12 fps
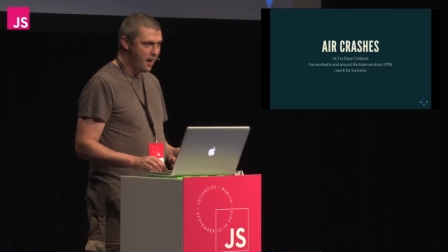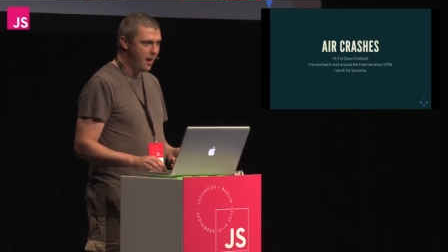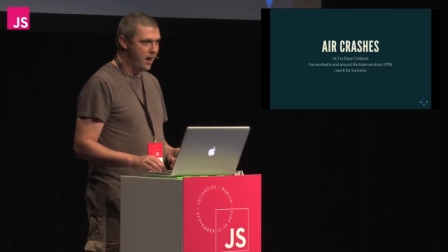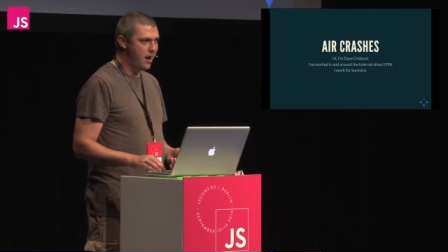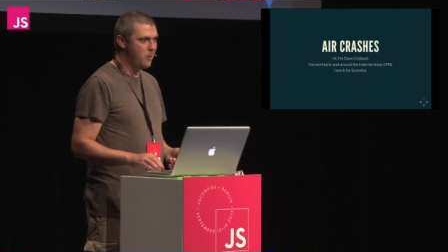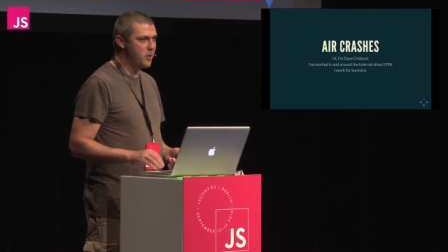
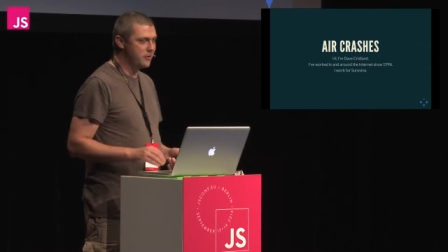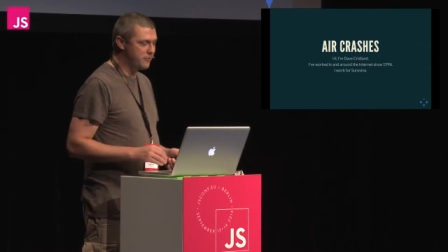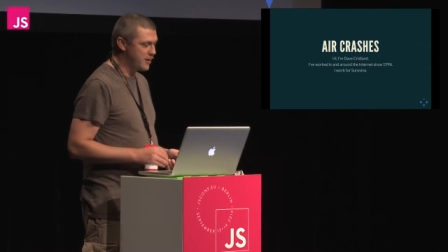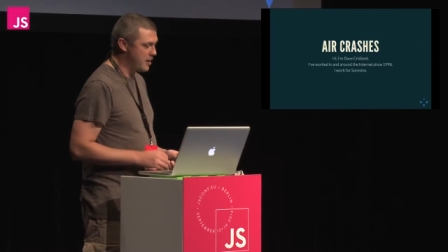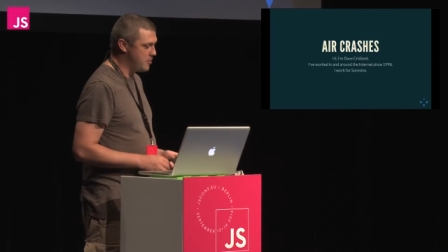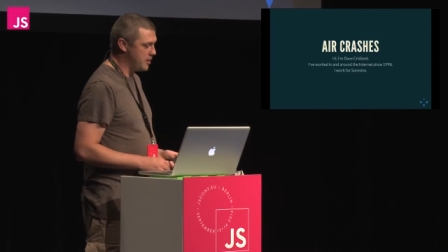Uh, I work
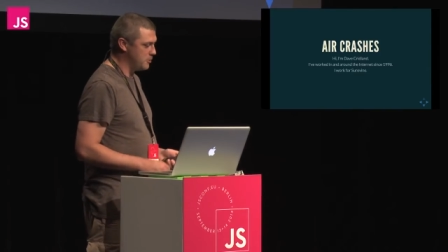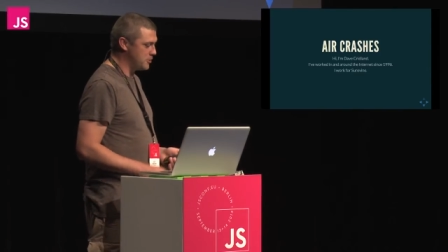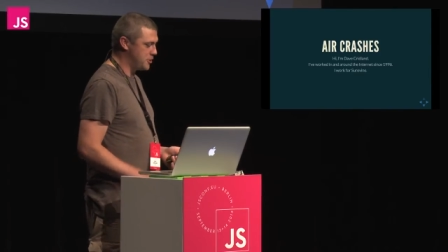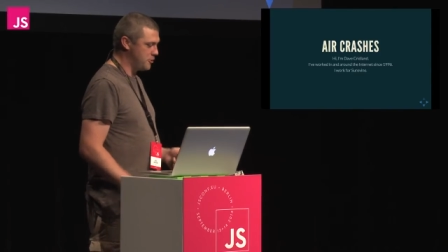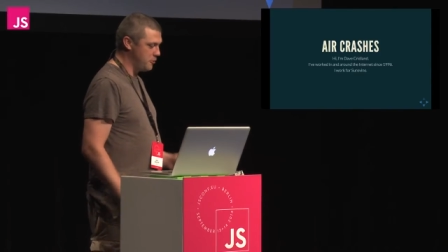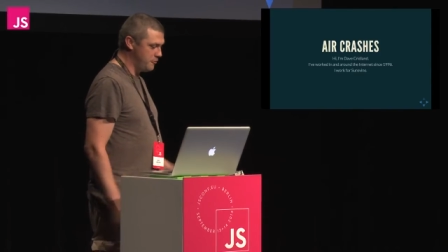for a company called
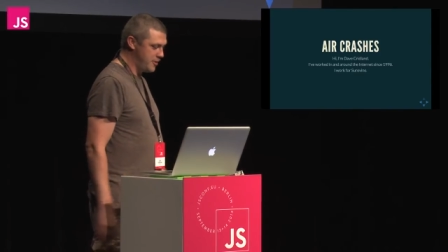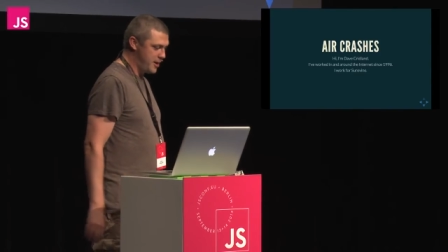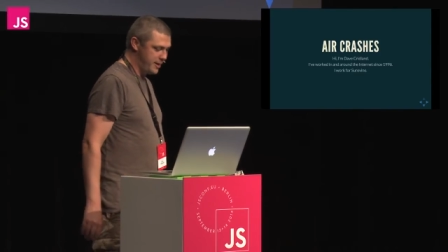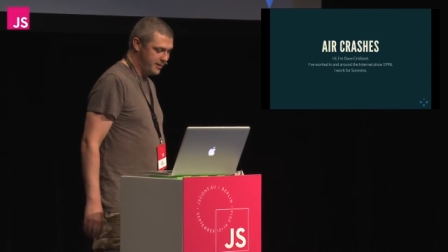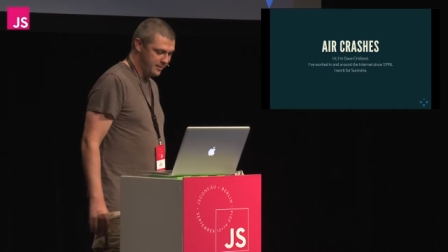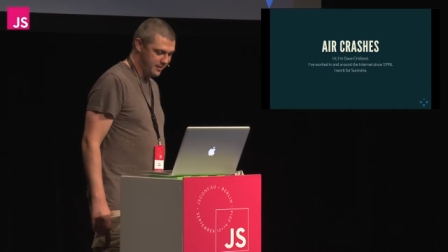
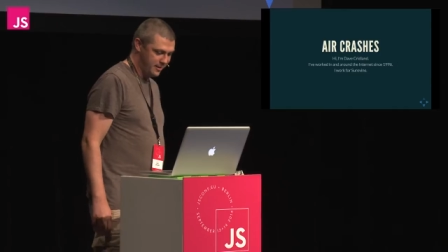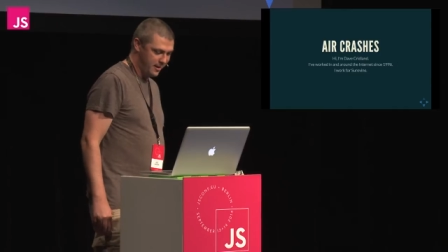Surevine.